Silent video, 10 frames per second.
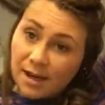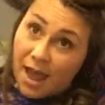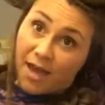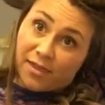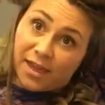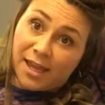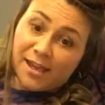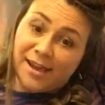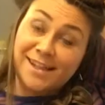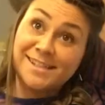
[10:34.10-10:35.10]
Nothing.
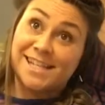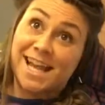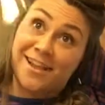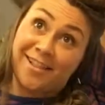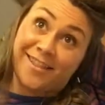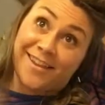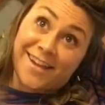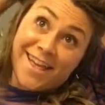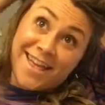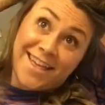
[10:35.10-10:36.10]
Until
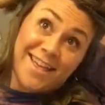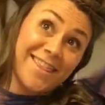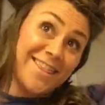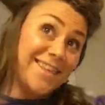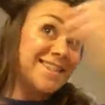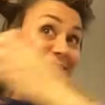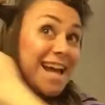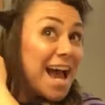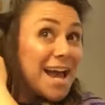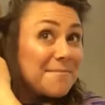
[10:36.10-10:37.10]
the
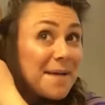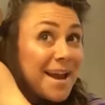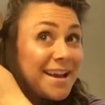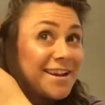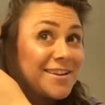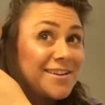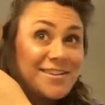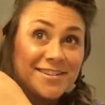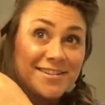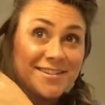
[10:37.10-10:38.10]
Tyme
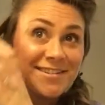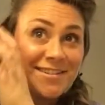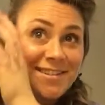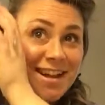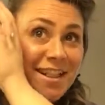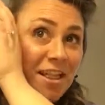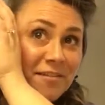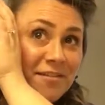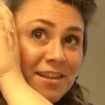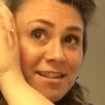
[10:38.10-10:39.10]
Iron. I
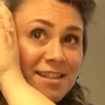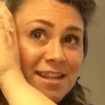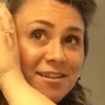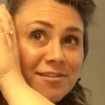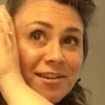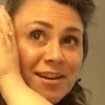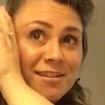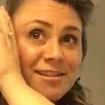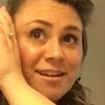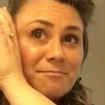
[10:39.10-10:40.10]
love this thing, you
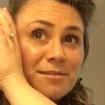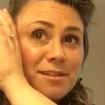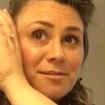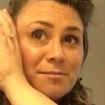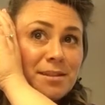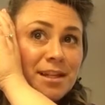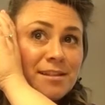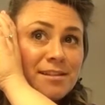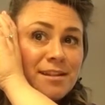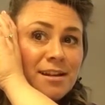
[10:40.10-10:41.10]
guys. I'm so
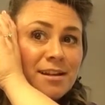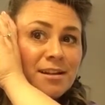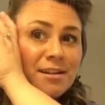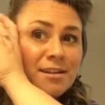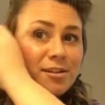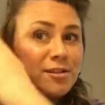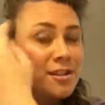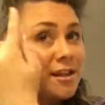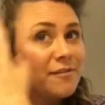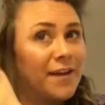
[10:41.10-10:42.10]
obsessed. Do you
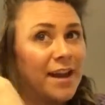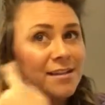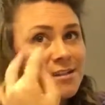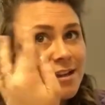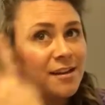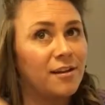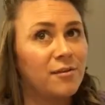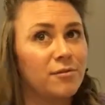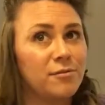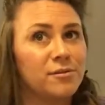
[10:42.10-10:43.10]
see how fast I can go
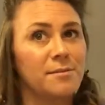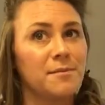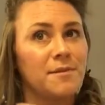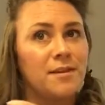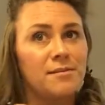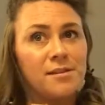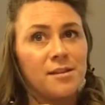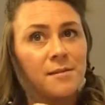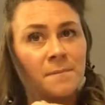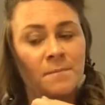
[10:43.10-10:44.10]
through some of those?
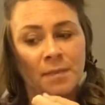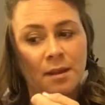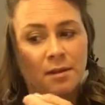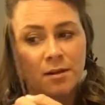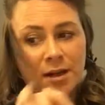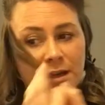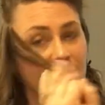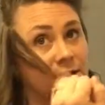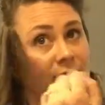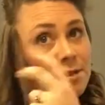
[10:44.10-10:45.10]
All right,
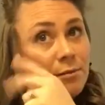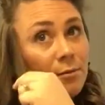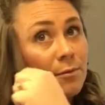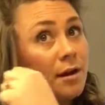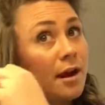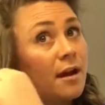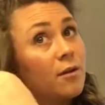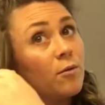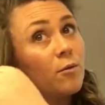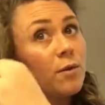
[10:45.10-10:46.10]
let's see where we're
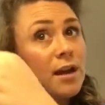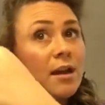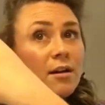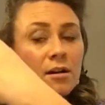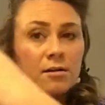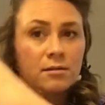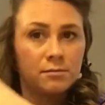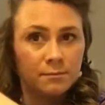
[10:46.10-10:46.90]
at. We are,